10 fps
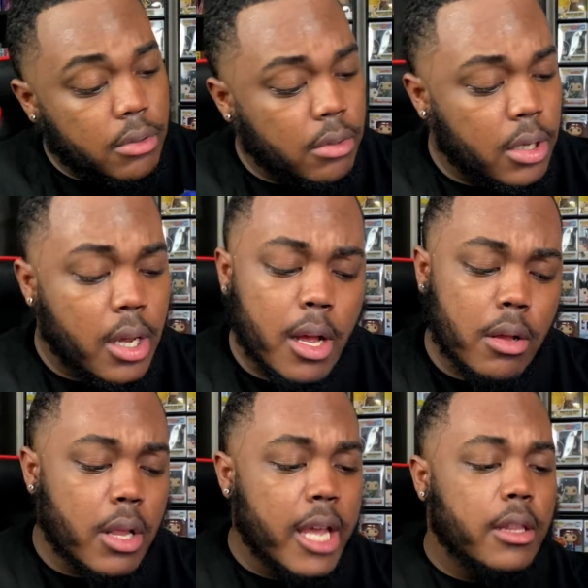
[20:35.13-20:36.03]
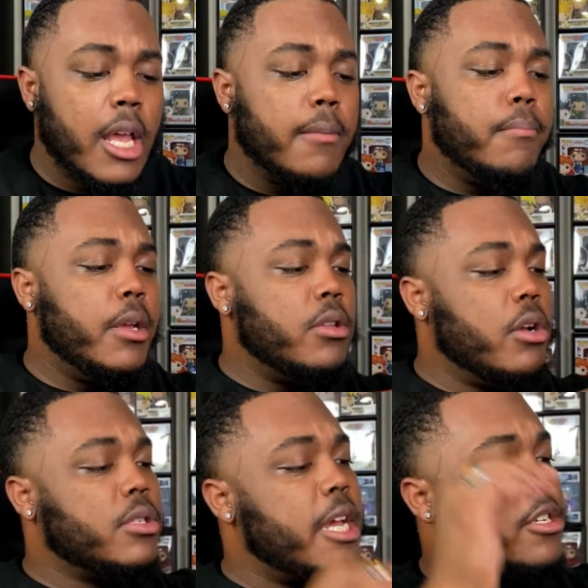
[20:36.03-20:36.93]
I don't like that. Big
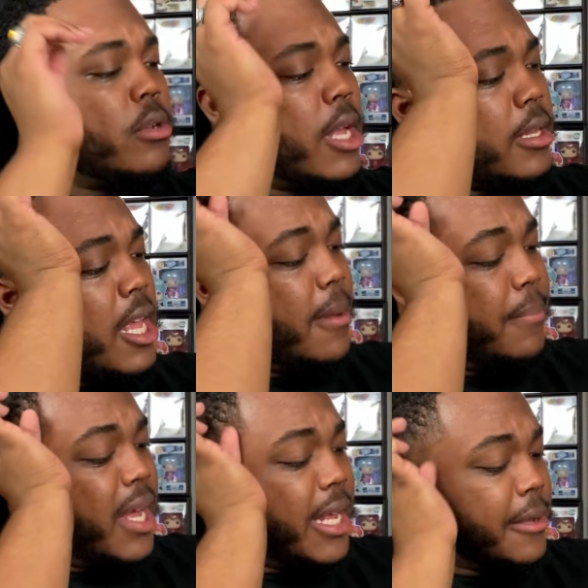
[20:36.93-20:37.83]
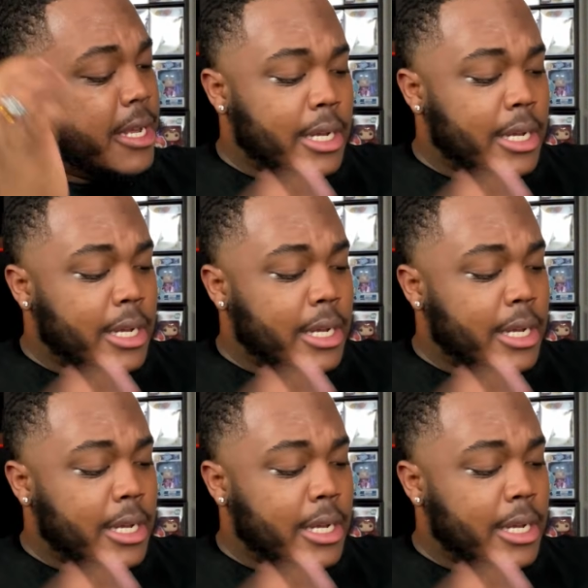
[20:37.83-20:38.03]
Dark Sage don't like that. But